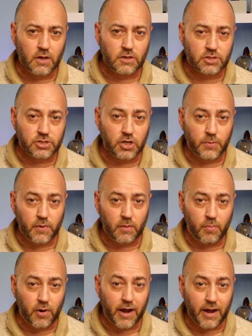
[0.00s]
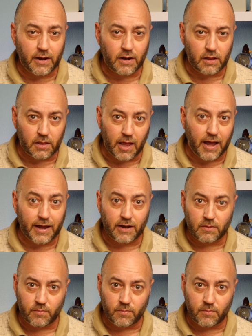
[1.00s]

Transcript: super bright light,